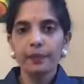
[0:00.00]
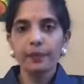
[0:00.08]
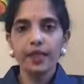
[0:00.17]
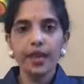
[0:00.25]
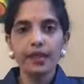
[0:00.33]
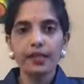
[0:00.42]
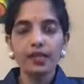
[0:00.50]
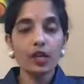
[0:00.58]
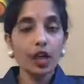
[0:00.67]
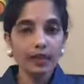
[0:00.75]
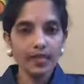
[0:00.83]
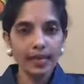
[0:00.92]
and
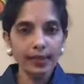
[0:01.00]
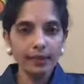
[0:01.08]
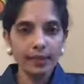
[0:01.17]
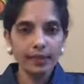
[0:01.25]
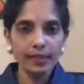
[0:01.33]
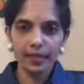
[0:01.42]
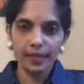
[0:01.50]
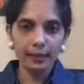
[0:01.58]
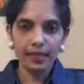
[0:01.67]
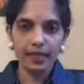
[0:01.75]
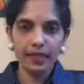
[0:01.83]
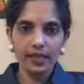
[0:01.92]
not able to sleep
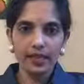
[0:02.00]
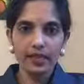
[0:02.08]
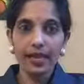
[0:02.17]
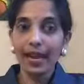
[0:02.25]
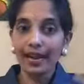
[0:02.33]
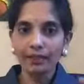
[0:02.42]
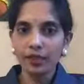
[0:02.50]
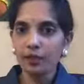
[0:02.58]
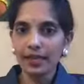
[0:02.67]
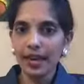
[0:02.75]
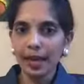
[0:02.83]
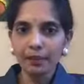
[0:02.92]
at night. They have to
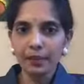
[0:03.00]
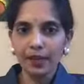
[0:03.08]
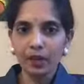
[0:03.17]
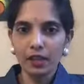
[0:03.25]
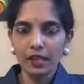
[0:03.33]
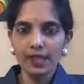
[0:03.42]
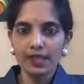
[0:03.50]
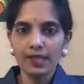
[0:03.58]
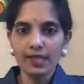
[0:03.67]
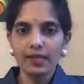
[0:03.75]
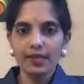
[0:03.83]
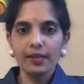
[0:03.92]
be up all night,
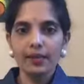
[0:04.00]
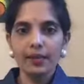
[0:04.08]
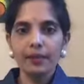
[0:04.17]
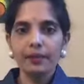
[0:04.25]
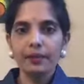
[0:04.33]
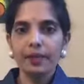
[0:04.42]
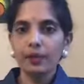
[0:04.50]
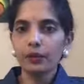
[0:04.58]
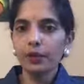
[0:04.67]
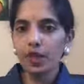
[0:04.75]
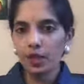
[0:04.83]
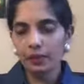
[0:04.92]

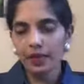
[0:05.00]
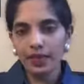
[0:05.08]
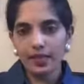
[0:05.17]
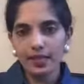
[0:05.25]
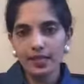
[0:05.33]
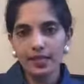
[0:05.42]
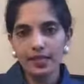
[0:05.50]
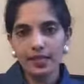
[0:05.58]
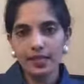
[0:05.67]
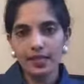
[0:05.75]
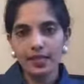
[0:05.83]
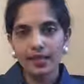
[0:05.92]
which means
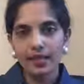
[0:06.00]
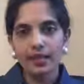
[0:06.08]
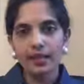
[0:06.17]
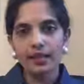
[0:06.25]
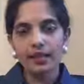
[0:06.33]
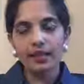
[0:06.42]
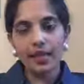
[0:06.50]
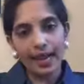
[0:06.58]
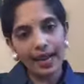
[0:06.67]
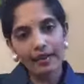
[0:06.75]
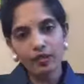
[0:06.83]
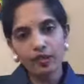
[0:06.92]
they
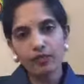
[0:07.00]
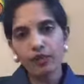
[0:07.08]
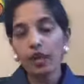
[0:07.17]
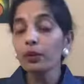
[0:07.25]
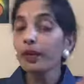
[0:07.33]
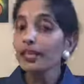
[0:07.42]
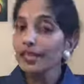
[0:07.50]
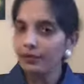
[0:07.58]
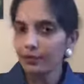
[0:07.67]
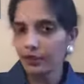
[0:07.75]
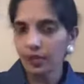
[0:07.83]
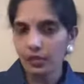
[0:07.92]
have to follow a
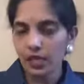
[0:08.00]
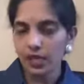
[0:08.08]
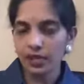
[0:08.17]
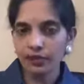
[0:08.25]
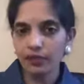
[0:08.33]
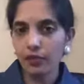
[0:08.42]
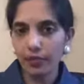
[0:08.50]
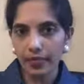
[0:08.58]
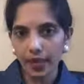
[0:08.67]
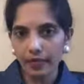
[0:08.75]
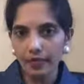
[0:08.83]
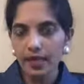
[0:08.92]
different routine. For
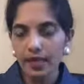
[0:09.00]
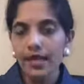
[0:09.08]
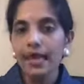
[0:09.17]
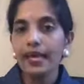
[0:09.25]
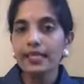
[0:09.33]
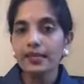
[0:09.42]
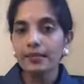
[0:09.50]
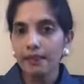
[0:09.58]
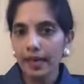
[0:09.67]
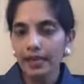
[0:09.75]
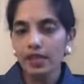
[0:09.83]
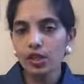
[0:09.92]
them, it's
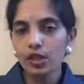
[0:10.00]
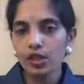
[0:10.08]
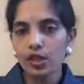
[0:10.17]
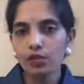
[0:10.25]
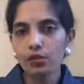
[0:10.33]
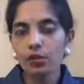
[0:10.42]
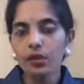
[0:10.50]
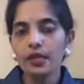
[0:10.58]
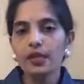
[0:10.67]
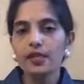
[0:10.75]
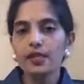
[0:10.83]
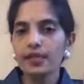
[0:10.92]
best to
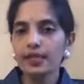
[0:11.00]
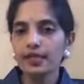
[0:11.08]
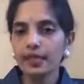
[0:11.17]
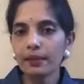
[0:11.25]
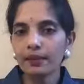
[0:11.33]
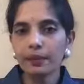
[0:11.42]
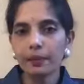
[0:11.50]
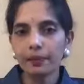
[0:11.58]
sleep